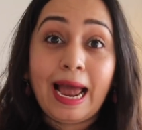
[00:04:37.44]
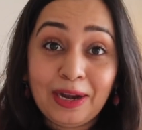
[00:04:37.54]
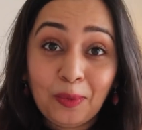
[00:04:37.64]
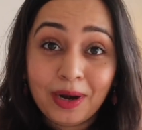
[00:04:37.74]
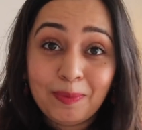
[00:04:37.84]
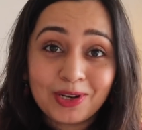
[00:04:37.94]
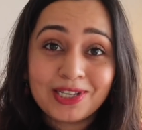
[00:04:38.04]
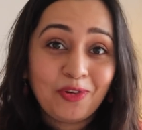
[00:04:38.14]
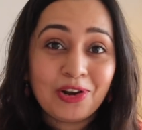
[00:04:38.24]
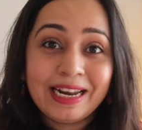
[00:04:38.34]
I know it
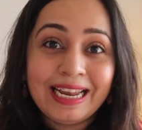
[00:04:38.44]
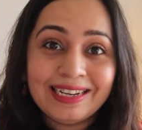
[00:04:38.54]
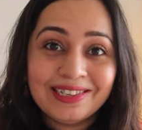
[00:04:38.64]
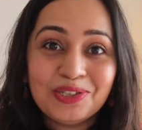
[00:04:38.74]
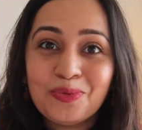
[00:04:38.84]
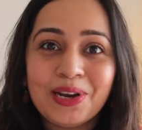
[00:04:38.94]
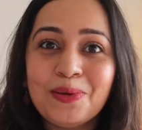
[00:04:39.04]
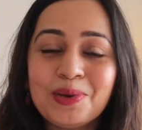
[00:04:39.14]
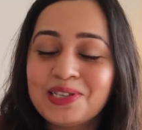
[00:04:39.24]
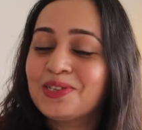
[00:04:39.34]
because I've already eaten too
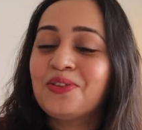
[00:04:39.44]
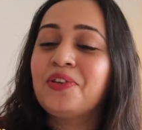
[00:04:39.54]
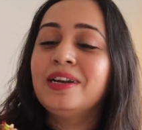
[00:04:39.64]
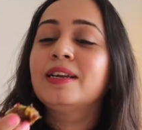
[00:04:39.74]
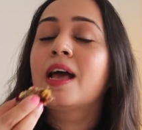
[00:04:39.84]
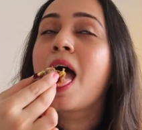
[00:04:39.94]
many pieces of it.